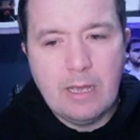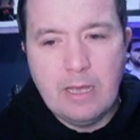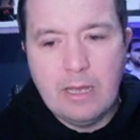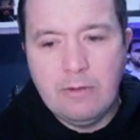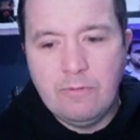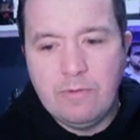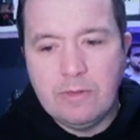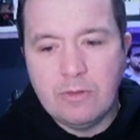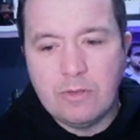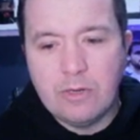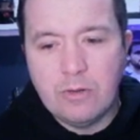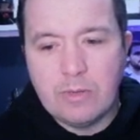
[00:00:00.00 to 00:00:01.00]
Everything
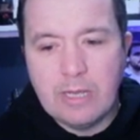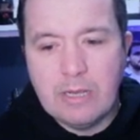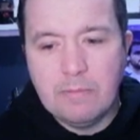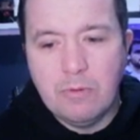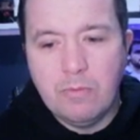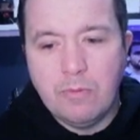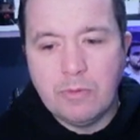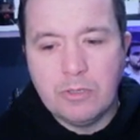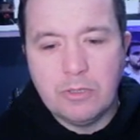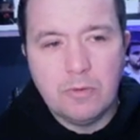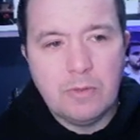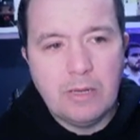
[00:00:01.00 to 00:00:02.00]
looking okay, but what we're gonna
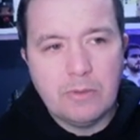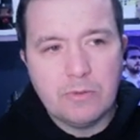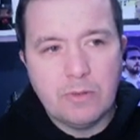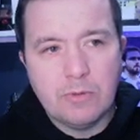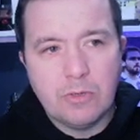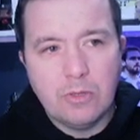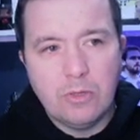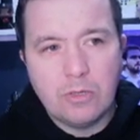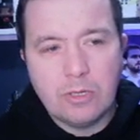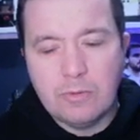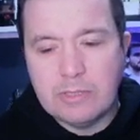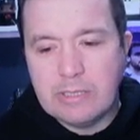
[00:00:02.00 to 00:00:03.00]
do now as well, we're gonna look
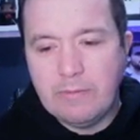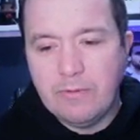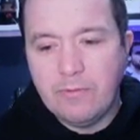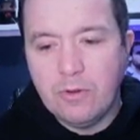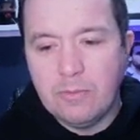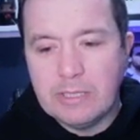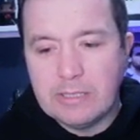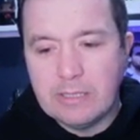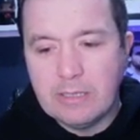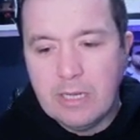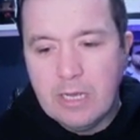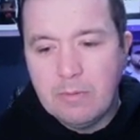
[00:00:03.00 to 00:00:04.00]
at we're seventy-four minutes
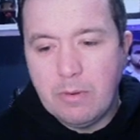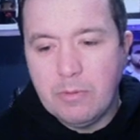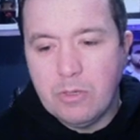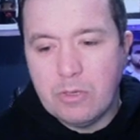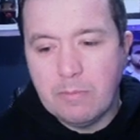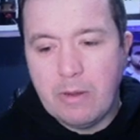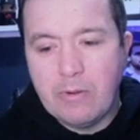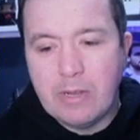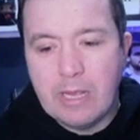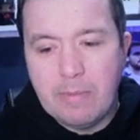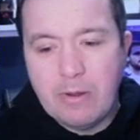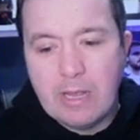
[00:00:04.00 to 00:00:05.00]
in. Probably look at
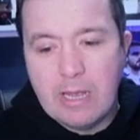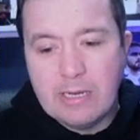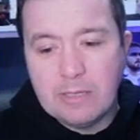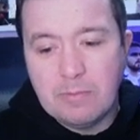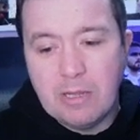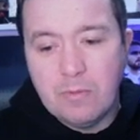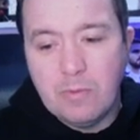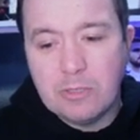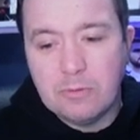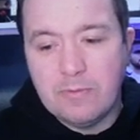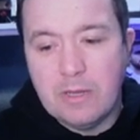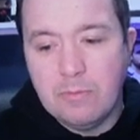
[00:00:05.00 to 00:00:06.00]
Berigade. Berigade is playing well to
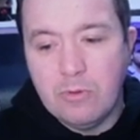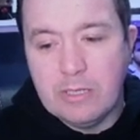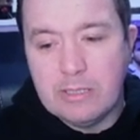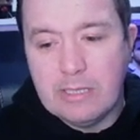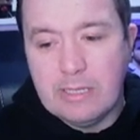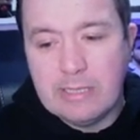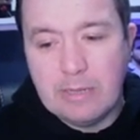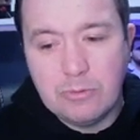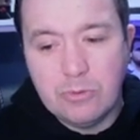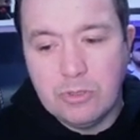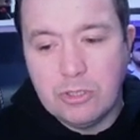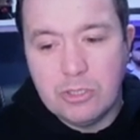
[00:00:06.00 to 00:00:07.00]
be fair, but he's he's
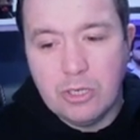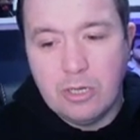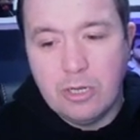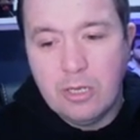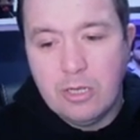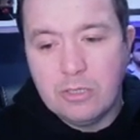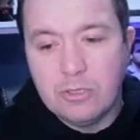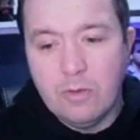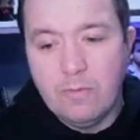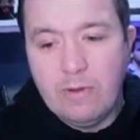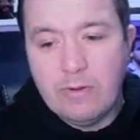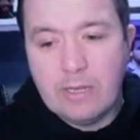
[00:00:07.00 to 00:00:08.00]
absolutely shot. So
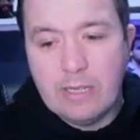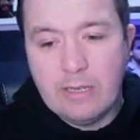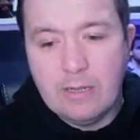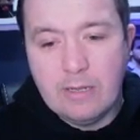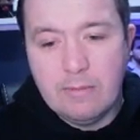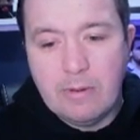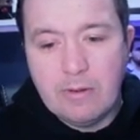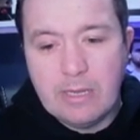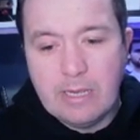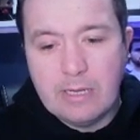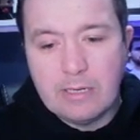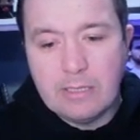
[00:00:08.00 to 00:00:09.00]
Berigade uh,
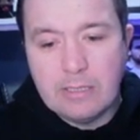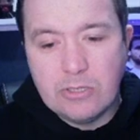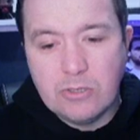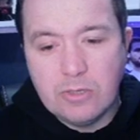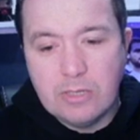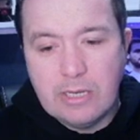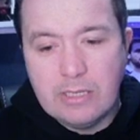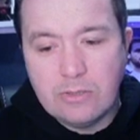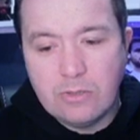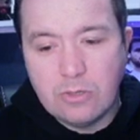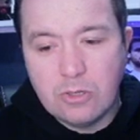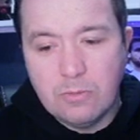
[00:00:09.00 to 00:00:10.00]
Berigade condition is
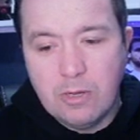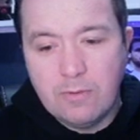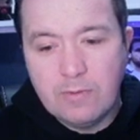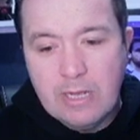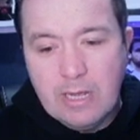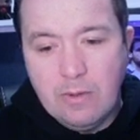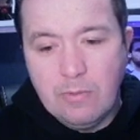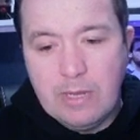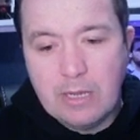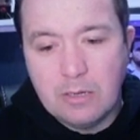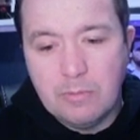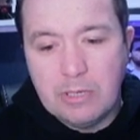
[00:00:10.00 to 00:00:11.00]
gonna come off, and we are
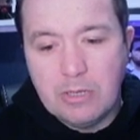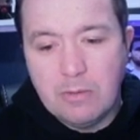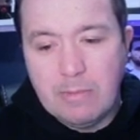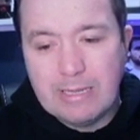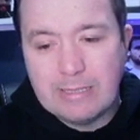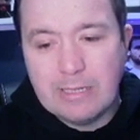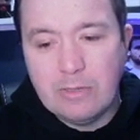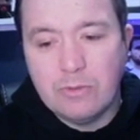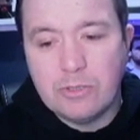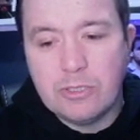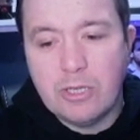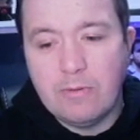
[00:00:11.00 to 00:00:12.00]
gonna bring on Marcelo
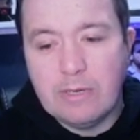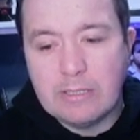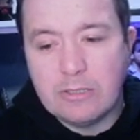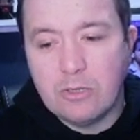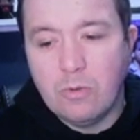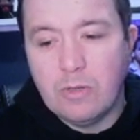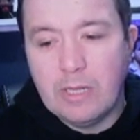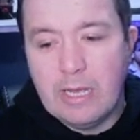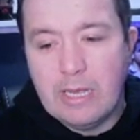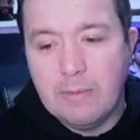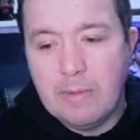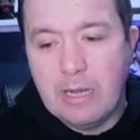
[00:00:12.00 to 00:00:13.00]
Torres to go on that A
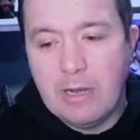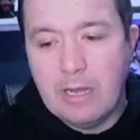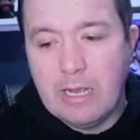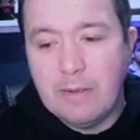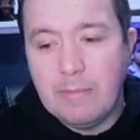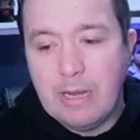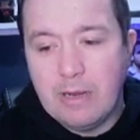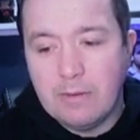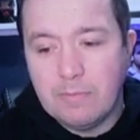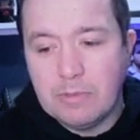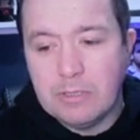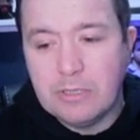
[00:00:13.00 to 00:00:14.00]
M R A M R
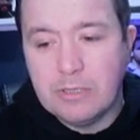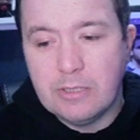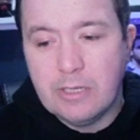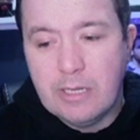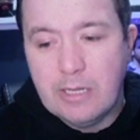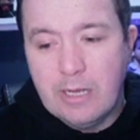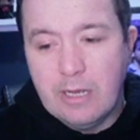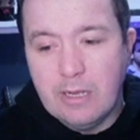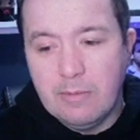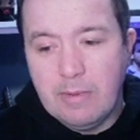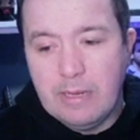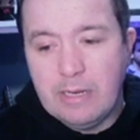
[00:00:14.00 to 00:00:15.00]
position.
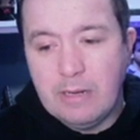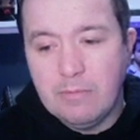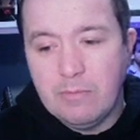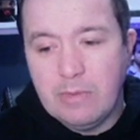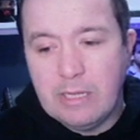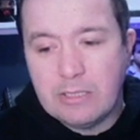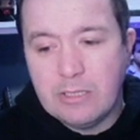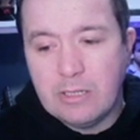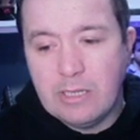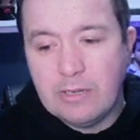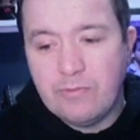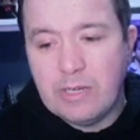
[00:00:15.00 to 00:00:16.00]
Um, and then let's uh,
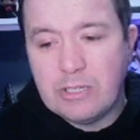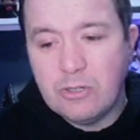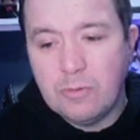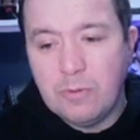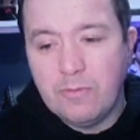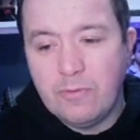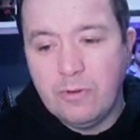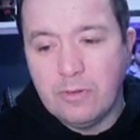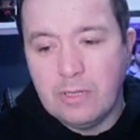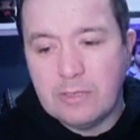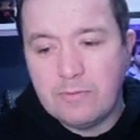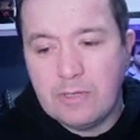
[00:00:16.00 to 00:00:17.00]
let's freshen it up up front.
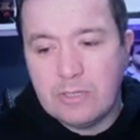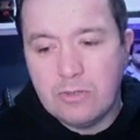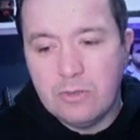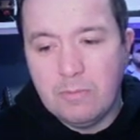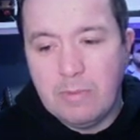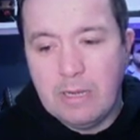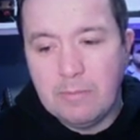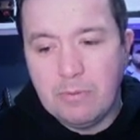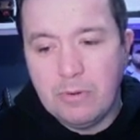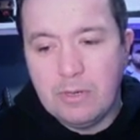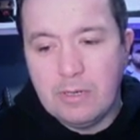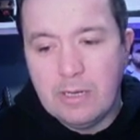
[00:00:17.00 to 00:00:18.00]
Let's freshen it up by
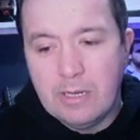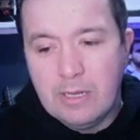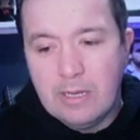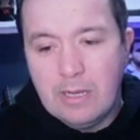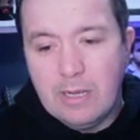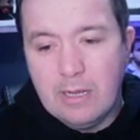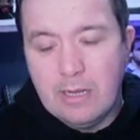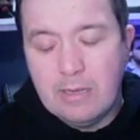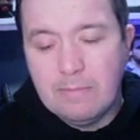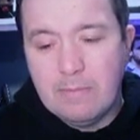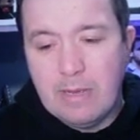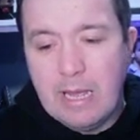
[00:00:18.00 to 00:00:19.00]
putting
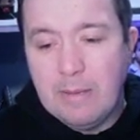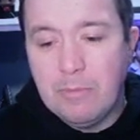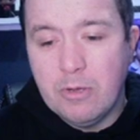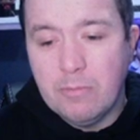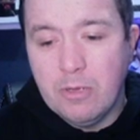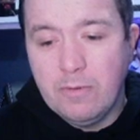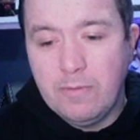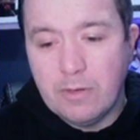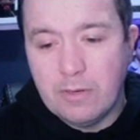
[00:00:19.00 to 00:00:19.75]
um, Hepburn Murphy on.